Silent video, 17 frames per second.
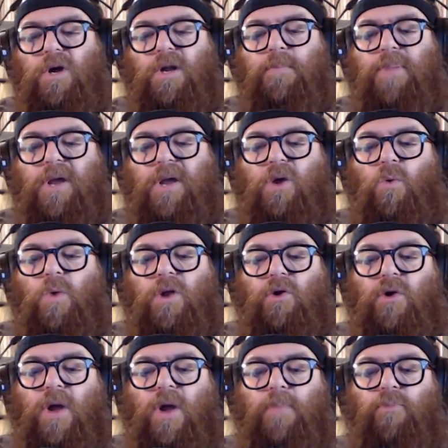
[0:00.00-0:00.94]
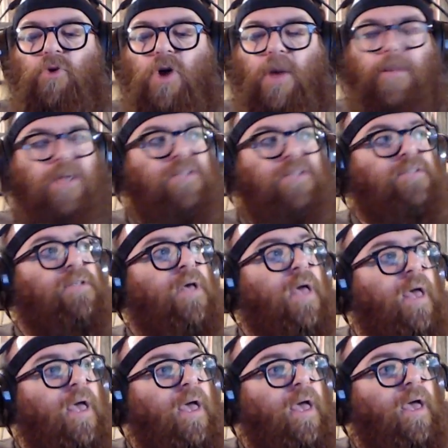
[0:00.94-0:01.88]
we're going to pick a winner, I promise.
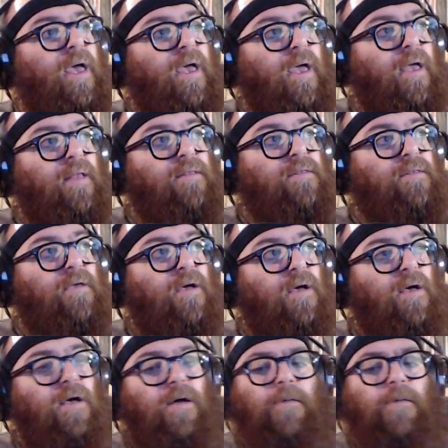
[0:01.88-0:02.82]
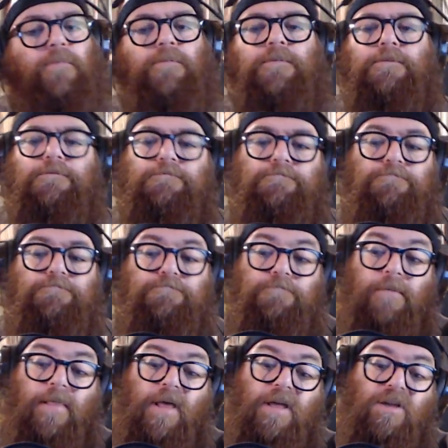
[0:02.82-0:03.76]
And
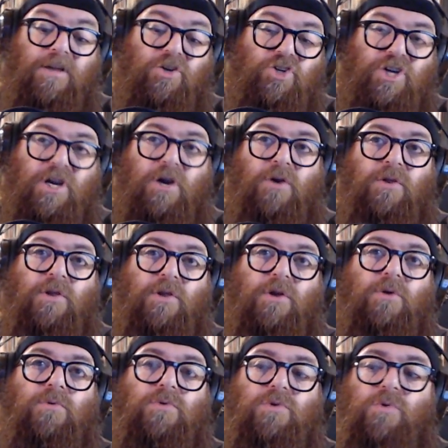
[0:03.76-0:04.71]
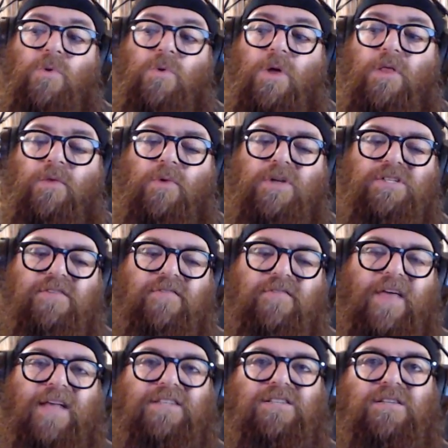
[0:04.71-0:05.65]
like, share, do all the rest
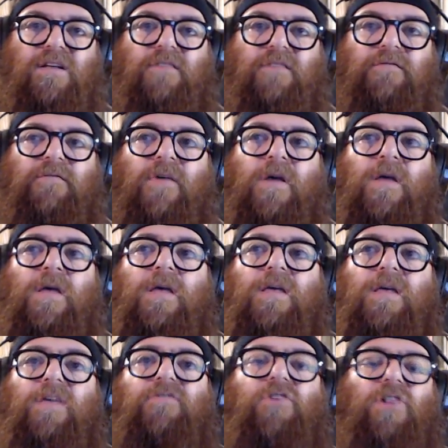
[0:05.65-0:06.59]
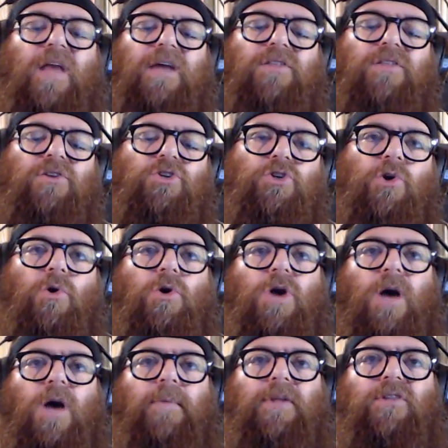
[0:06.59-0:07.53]
of that stuff. If you like the show,
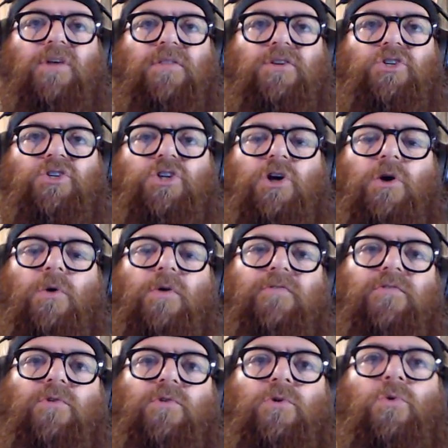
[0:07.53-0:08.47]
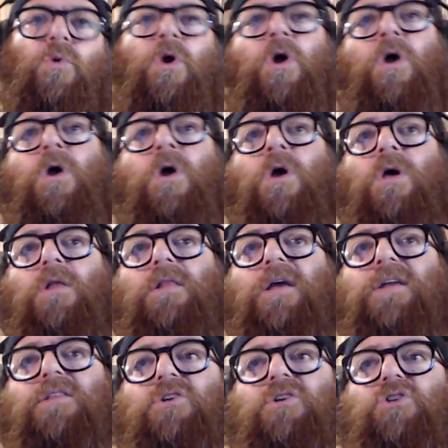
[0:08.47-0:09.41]
comment on the show. If you
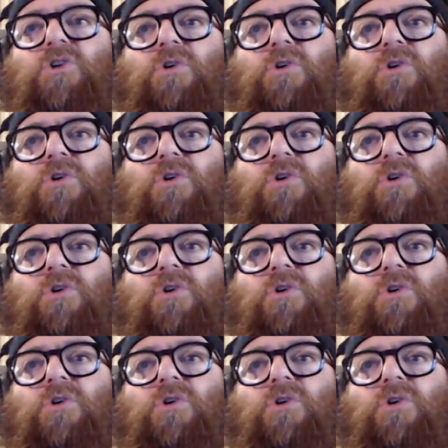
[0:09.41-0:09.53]
like the